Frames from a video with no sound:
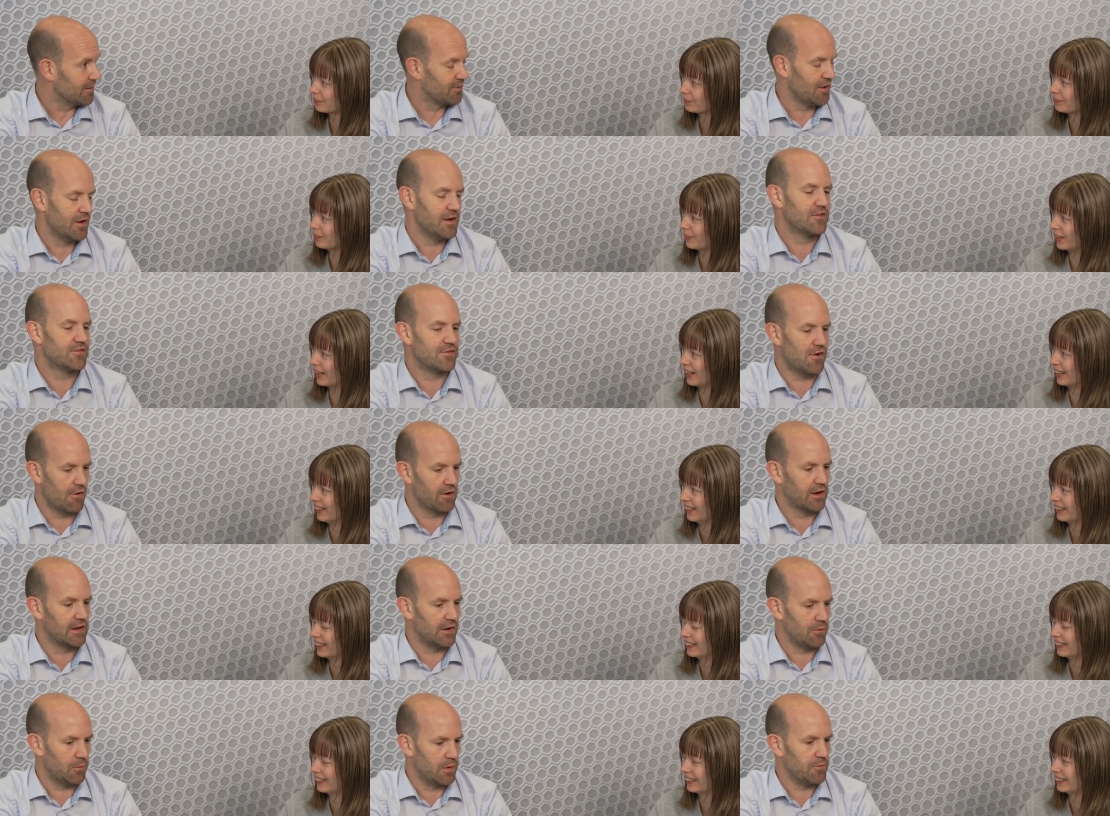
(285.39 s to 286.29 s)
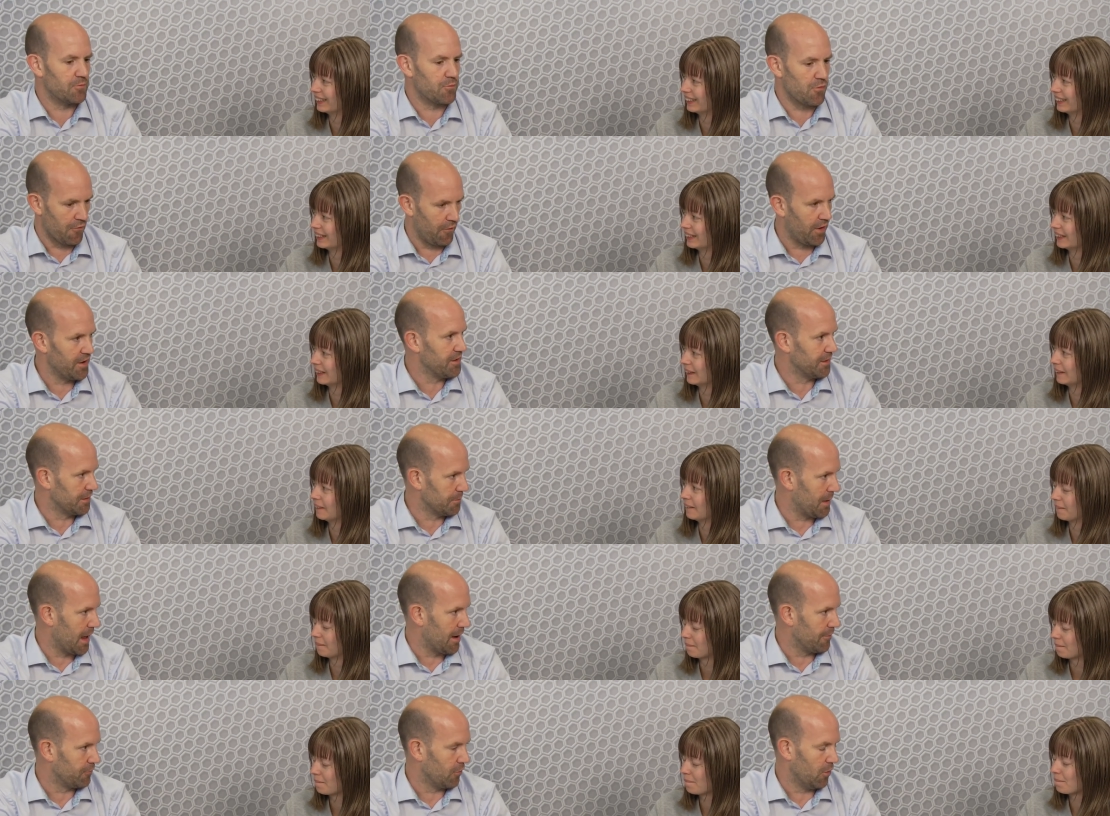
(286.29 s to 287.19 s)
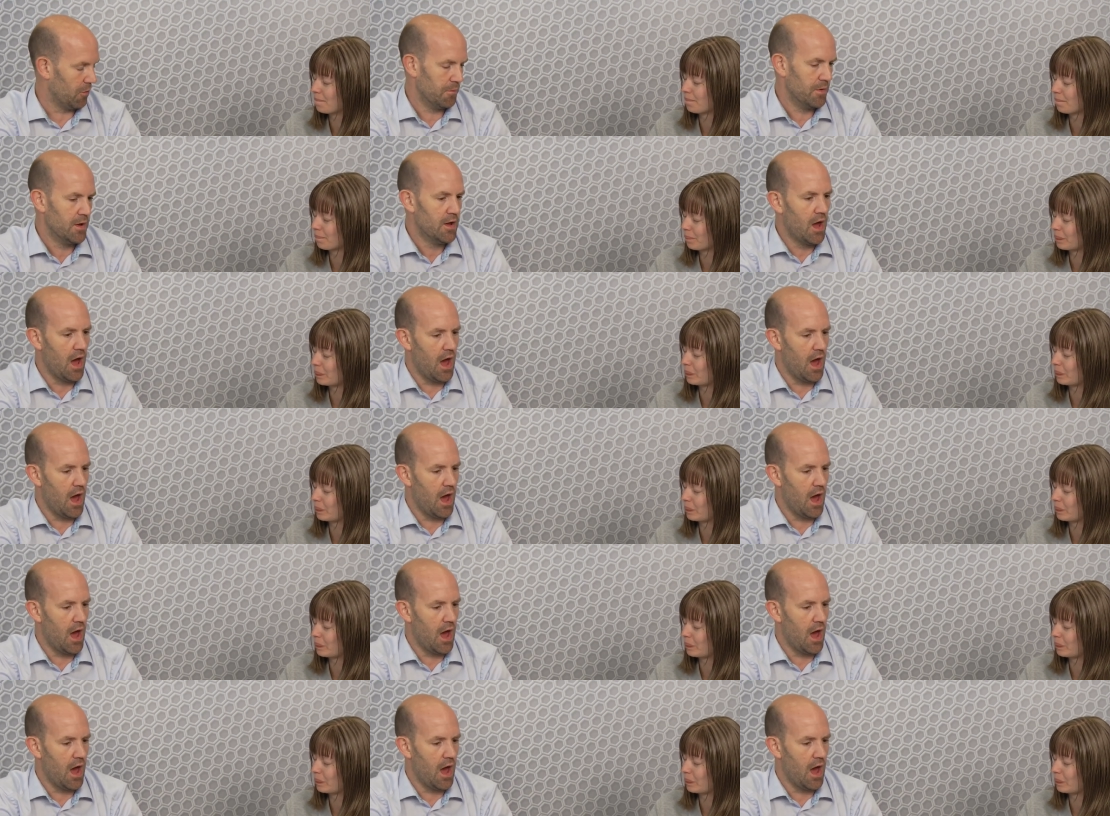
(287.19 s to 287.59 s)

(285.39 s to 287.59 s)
Speaker 1: So historically, we've provided the platform,